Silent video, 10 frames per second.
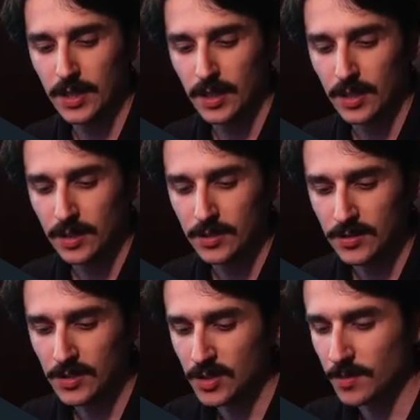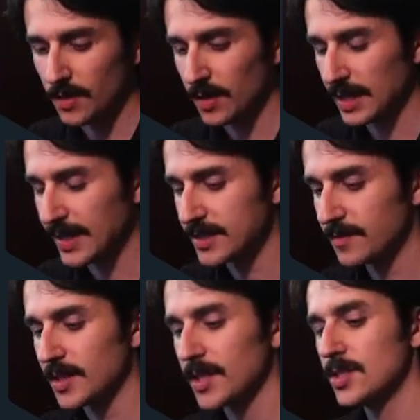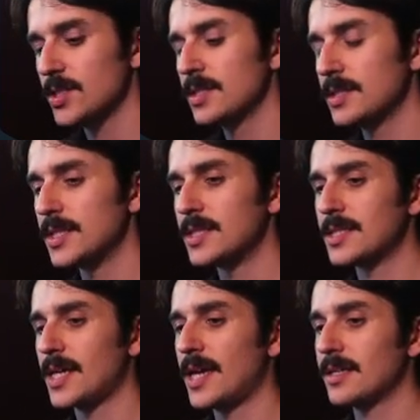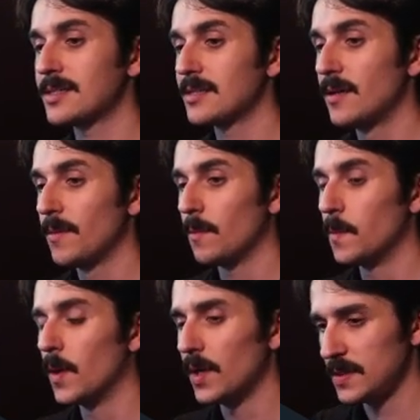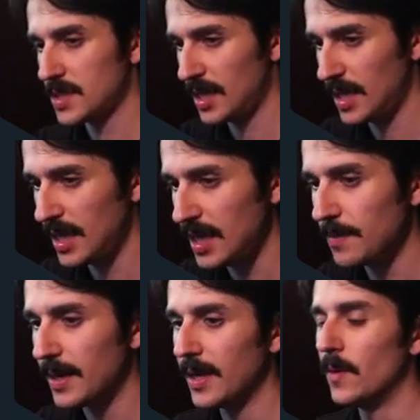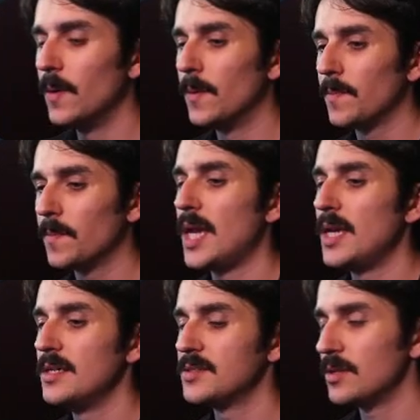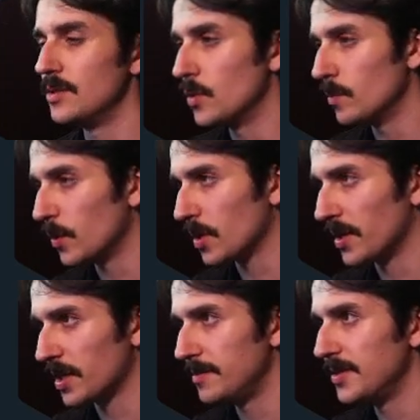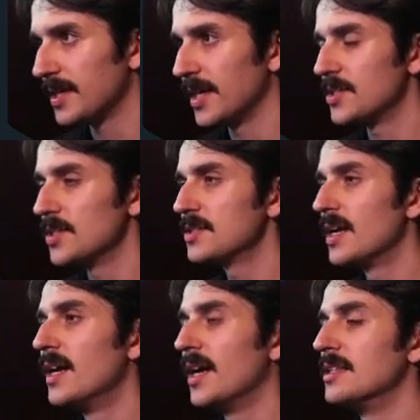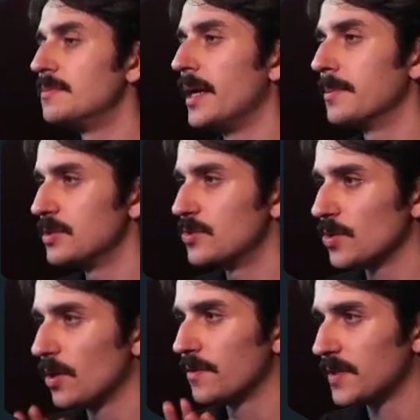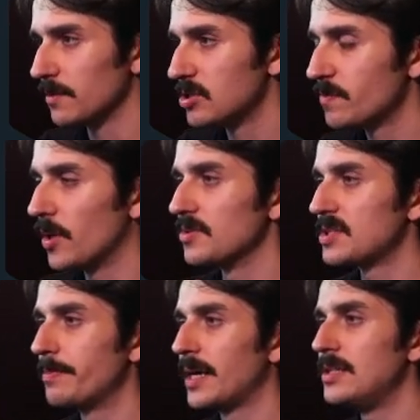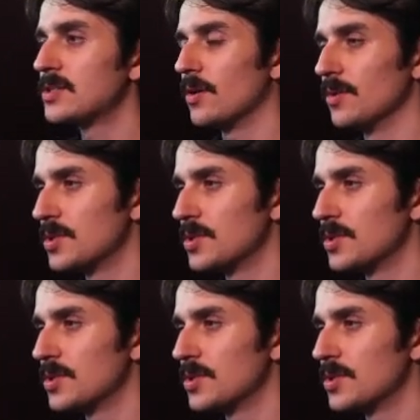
system in the classification that detects what email is normal client communications, and to be able to draft a response based on 2